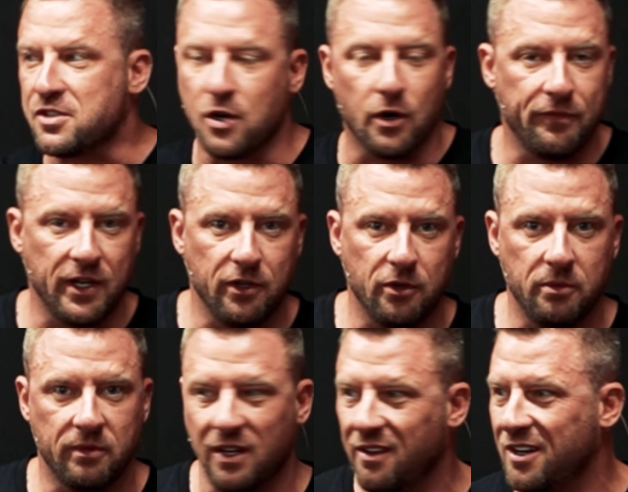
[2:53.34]
serving you.
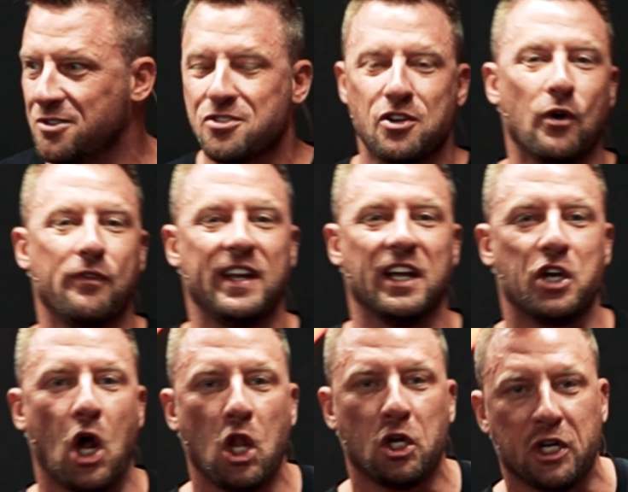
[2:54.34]
They're there serving
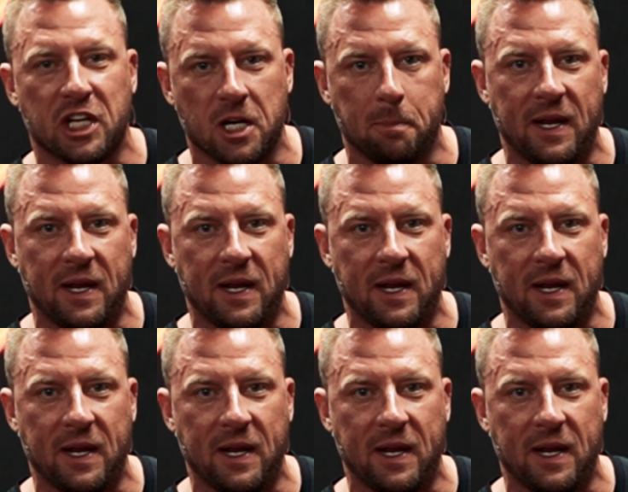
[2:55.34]
$1 to get a